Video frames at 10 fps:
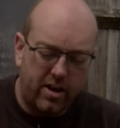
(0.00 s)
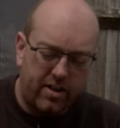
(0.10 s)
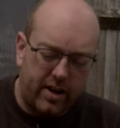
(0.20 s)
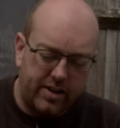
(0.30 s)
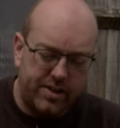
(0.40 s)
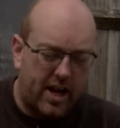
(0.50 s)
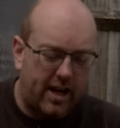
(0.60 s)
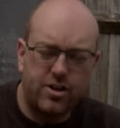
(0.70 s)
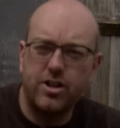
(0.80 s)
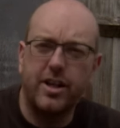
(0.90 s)
That is
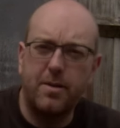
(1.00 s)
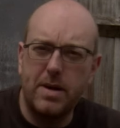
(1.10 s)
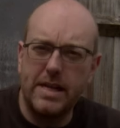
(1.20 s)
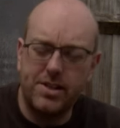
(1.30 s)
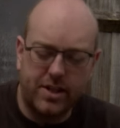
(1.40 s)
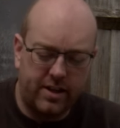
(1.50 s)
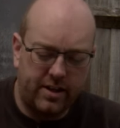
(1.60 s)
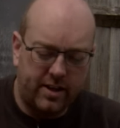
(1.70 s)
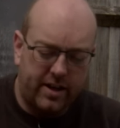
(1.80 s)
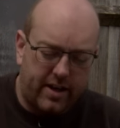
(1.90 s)
actually amazing.
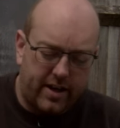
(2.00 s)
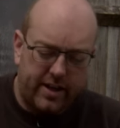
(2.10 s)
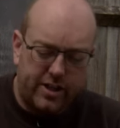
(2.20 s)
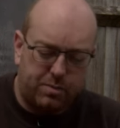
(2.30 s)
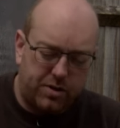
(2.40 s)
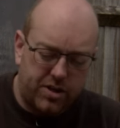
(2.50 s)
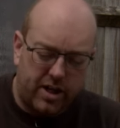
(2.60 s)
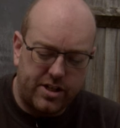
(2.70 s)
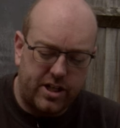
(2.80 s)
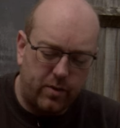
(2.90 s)
And it is
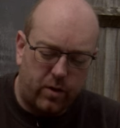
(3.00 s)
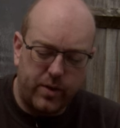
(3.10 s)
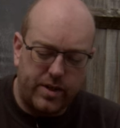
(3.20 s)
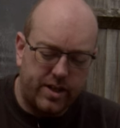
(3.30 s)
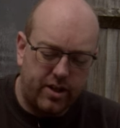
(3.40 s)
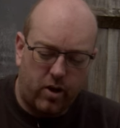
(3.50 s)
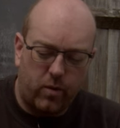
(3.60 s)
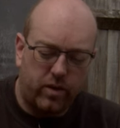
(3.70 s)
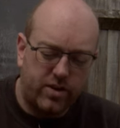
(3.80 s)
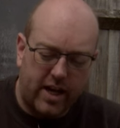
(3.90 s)
precisely what we did not
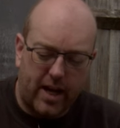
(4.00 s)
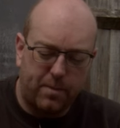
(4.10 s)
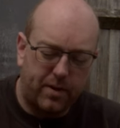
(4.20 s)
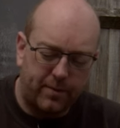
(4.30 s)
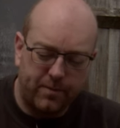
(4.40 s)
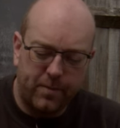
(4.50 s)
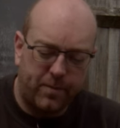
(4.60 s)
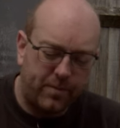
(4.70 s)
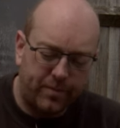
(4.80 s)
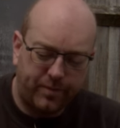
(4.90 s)
want to happen.